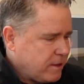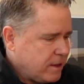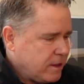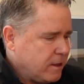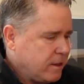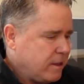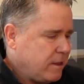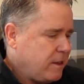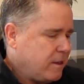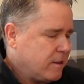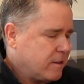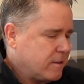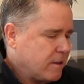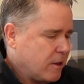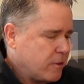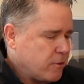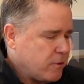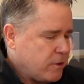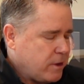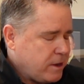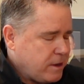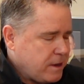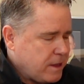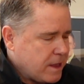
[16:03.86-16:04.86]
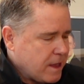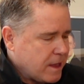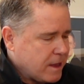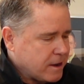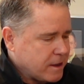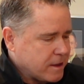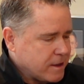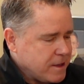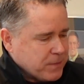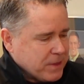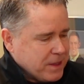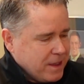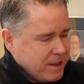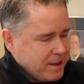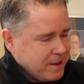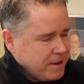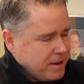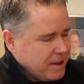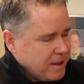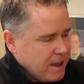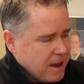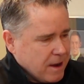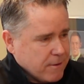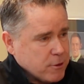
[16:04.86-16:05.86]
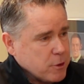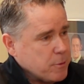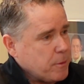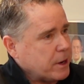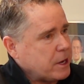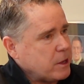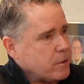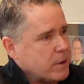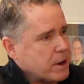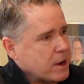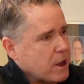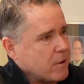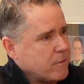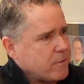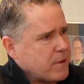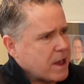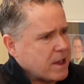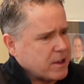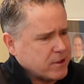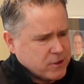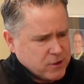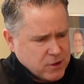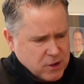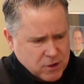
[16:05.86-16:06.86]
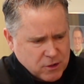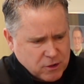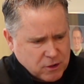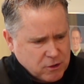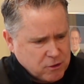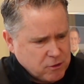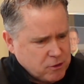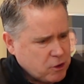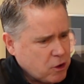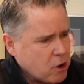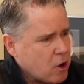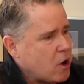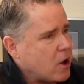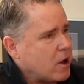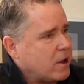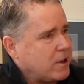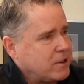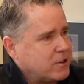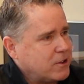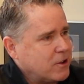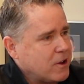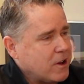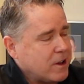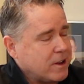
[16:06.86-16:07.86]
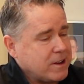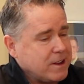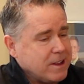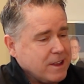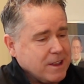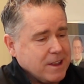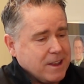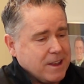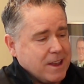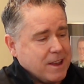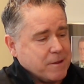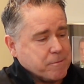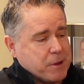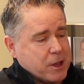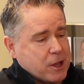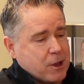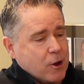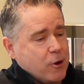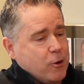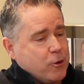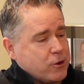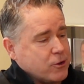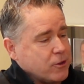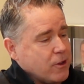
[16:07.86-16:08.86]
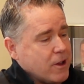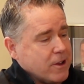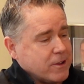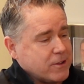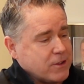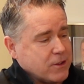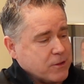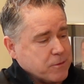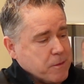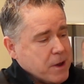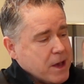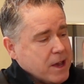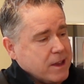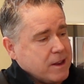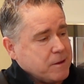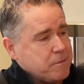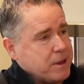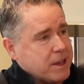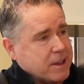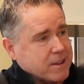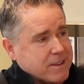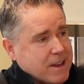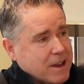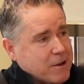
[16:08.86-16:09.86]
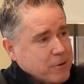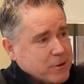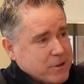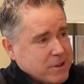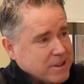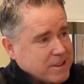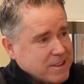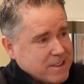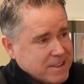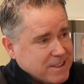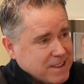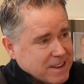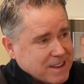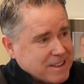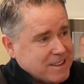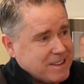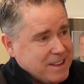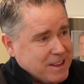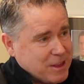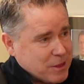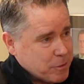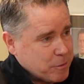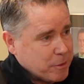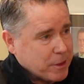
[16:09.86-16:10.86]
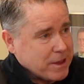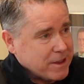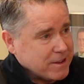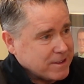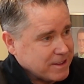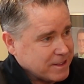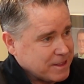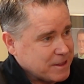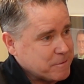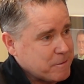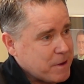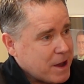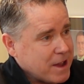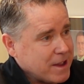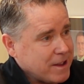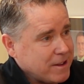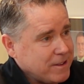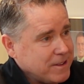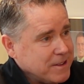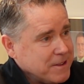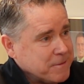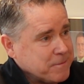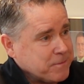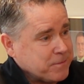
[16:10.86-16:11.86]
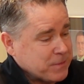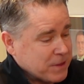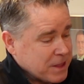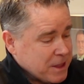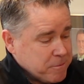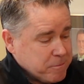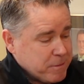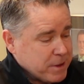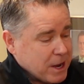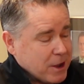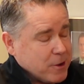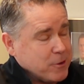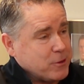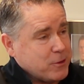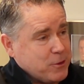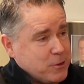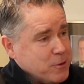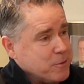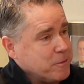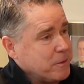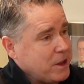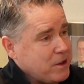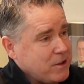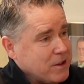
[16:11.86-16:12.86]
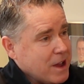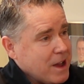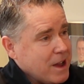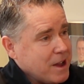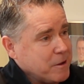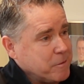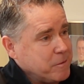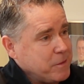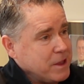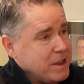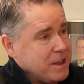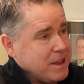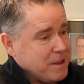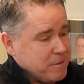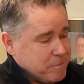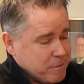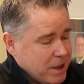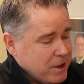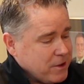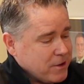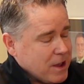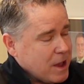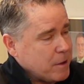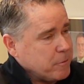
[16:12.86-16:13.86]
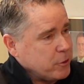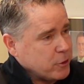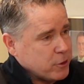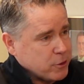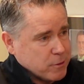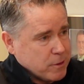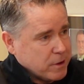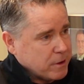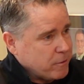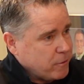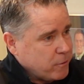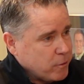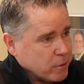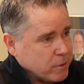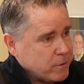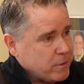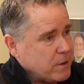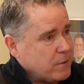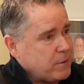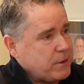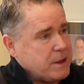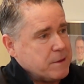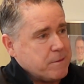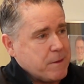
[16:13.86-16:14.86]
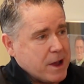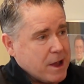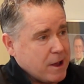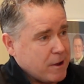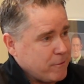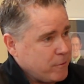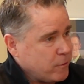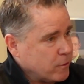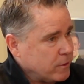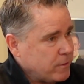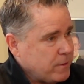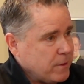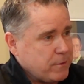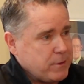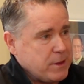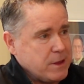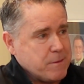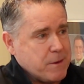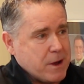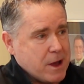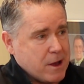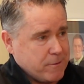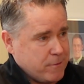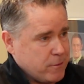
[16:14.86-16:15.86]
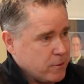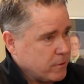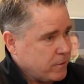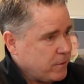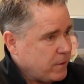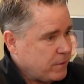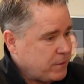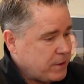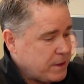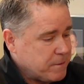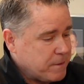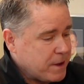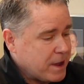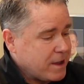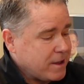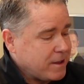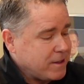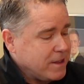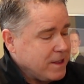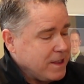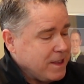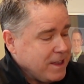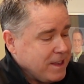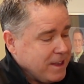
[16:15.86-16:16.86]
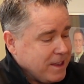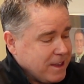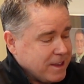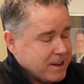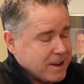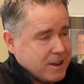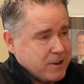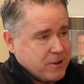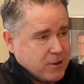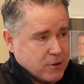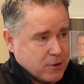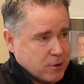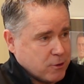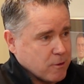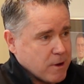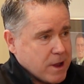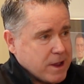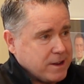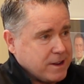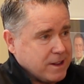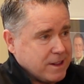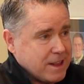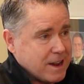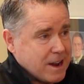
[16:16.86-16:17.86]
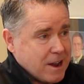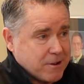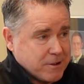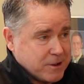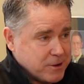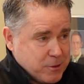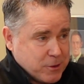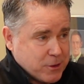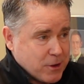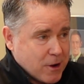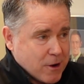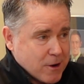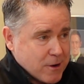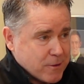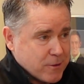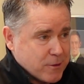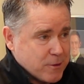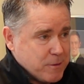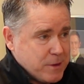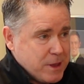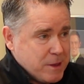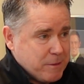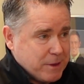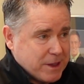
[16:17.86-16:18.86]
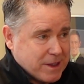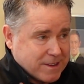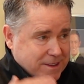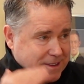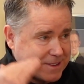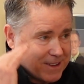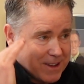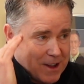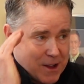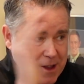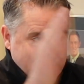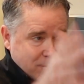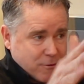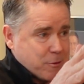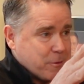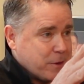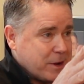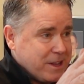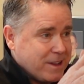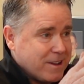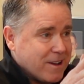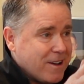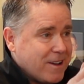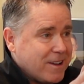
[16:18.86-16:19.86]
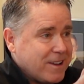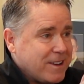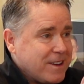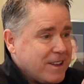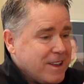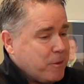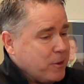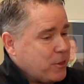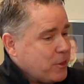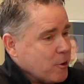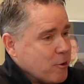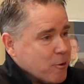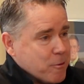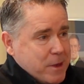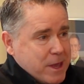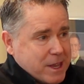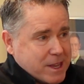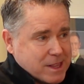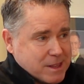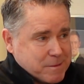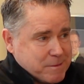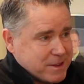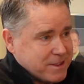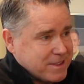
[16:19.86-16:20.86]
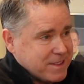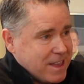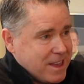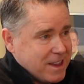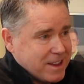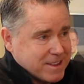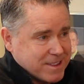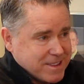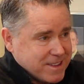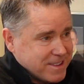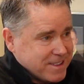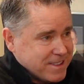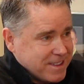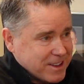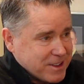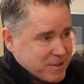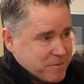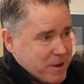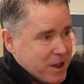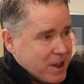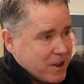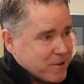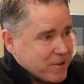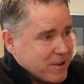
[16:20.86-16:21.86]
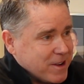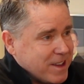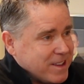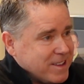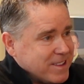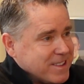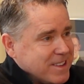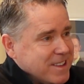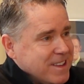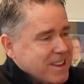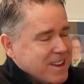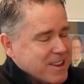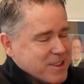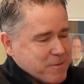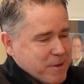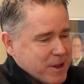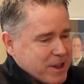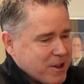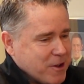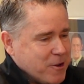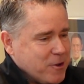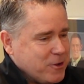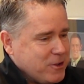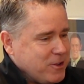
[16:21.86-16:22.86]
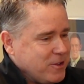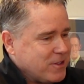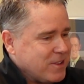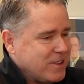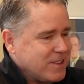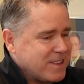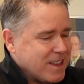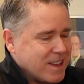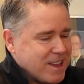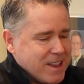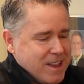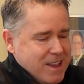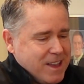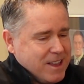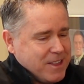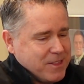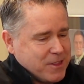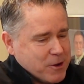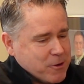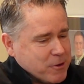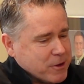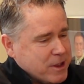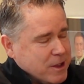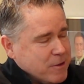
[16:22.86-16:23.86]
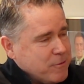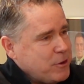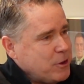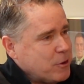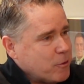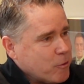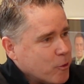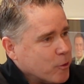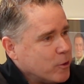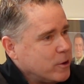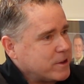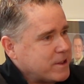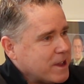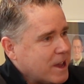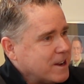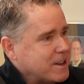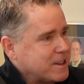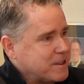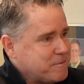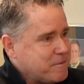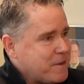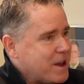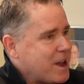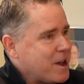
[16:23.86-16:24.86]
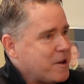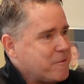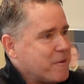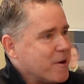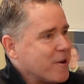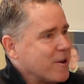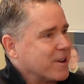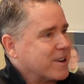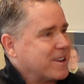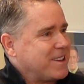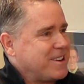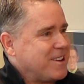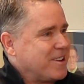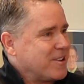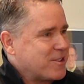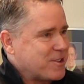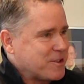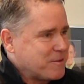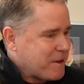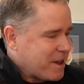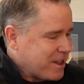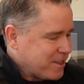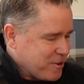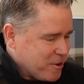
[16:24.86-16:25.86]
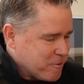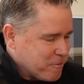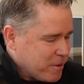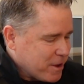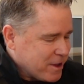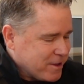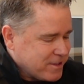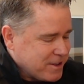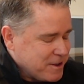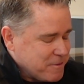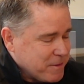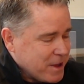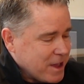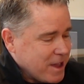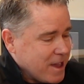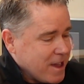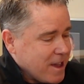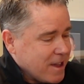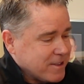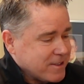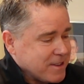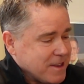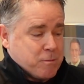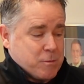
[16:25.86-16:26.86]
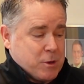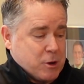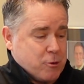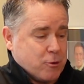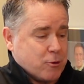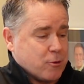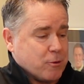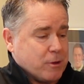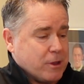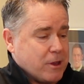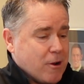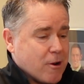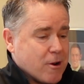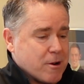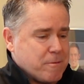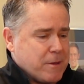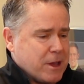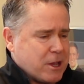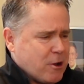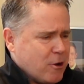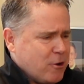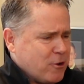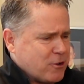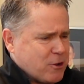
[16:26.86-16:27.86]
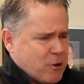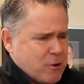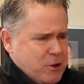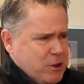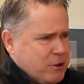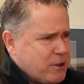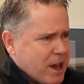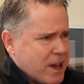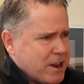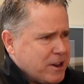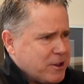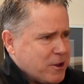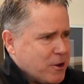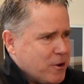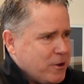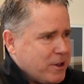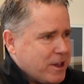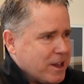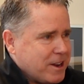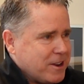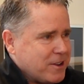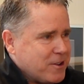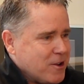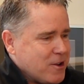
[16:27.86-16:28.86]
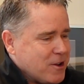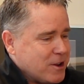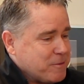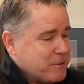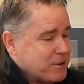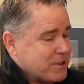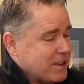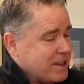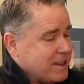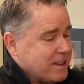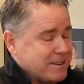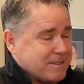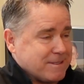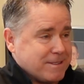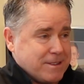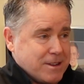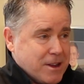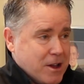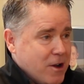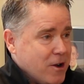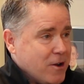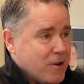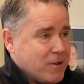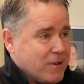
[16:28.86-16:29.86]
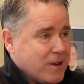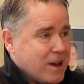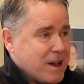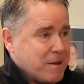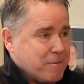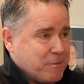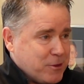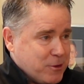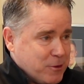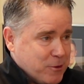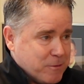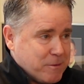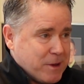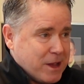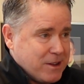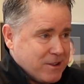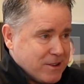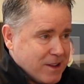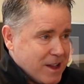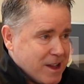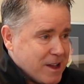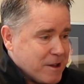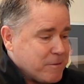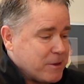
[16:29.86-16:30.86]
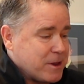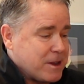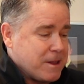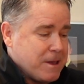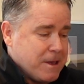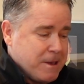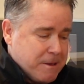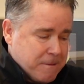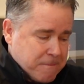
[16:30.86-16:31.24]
hilly in southern Indiana, and everybody went out fast, just gone. And my coach lost his mind because I was in 60th place at the mile. But I was doing my job. My job was to run 450 a mile, 450 a mile, 450 a mile. And I just grinded that out. And it was hard for me because I saw everybody gone, but they were making a mistake. It's a 6-mile race. As my coach used to say, they don't give the awards out at the mile mark. So I'm out there busting my ass, but it was really hard. My coach going, you got to go. And it's like, no, I'm doing my job. And